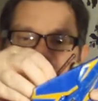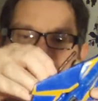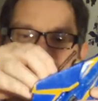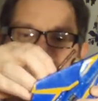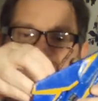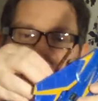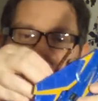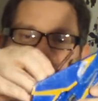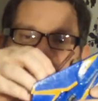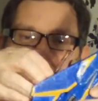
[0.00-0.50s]
they
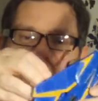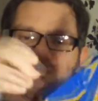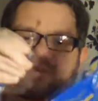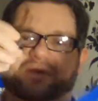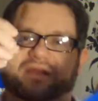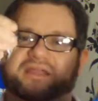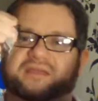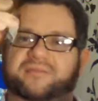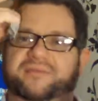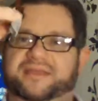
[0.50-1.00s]
do get in the
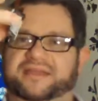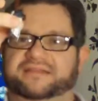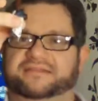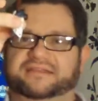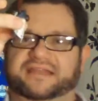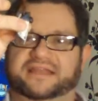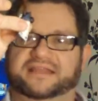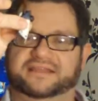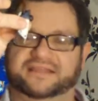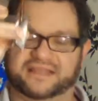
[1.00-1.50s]
way a bit,
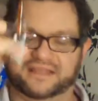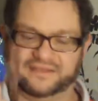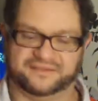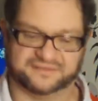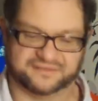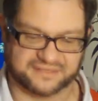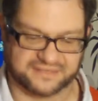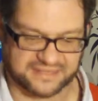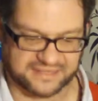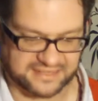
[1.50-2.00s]
take
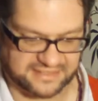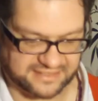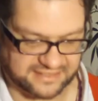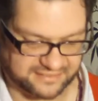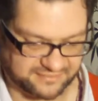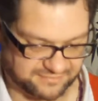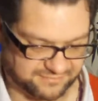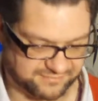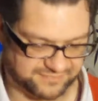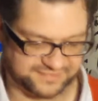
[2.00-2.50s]
these
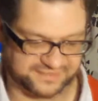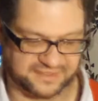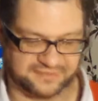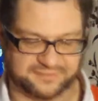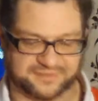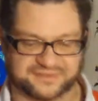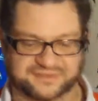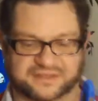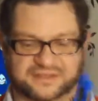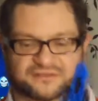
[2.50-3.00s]
side
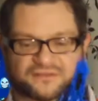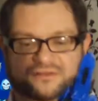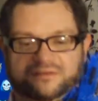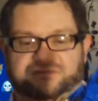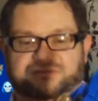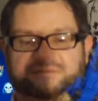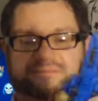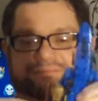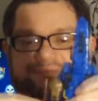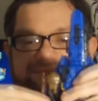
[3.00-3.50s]
missiles
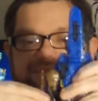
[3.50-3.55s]
off.